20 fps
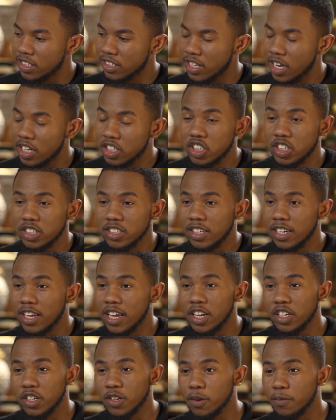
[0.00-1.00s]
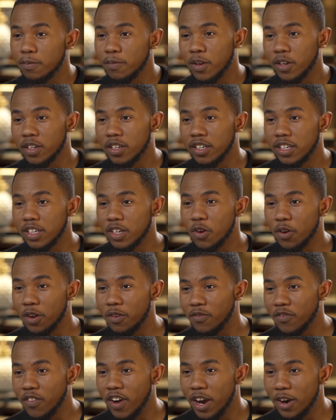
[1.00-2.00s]
sketches and they ended up luckily
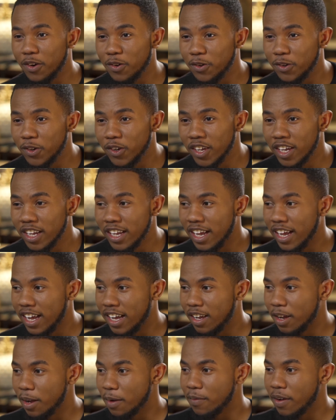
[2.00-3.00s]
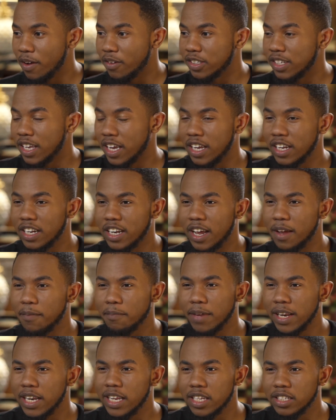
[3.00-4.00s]
going viral. I was getting like
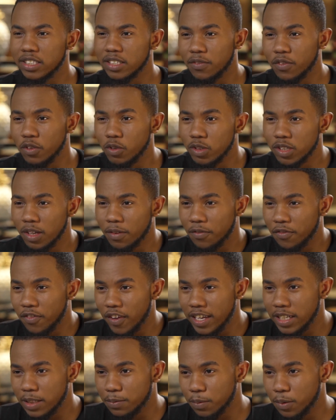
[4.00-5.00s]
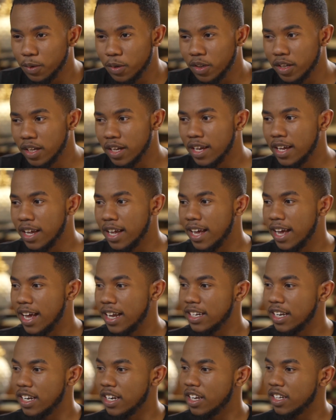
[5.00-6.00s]
millions of views on Facebook,
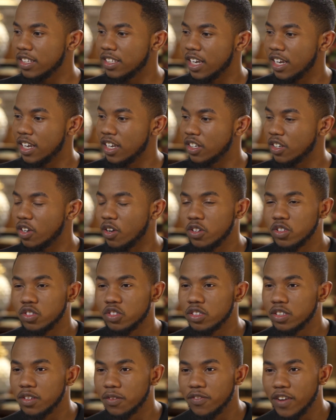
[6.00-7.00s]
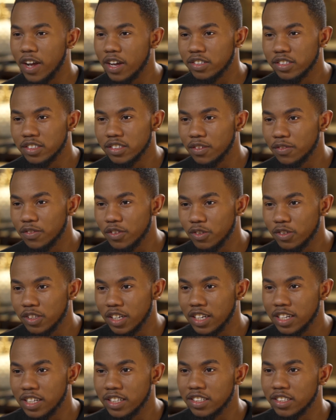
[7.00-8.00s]
and then I was getting hundreds of thousands of views
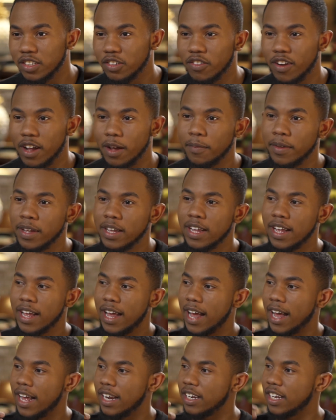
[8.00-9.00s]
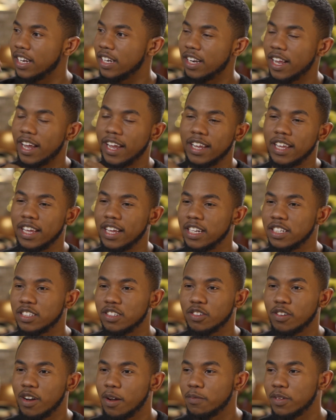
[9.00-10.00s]
on Instagram, and then like
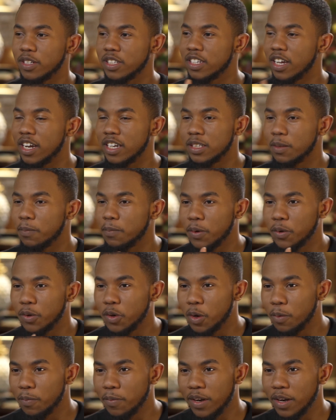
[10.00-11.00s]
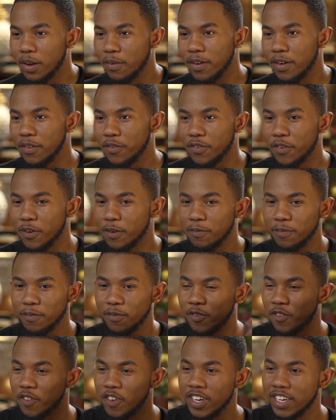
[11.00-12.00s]
Instagram just started to build up and I went from
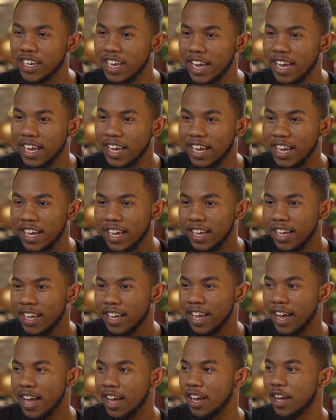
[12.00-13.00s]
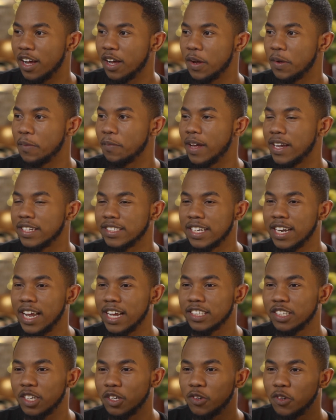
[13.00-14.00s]
3K as an
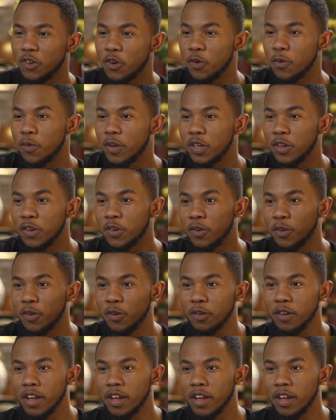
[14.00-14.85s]
actor who knew and knew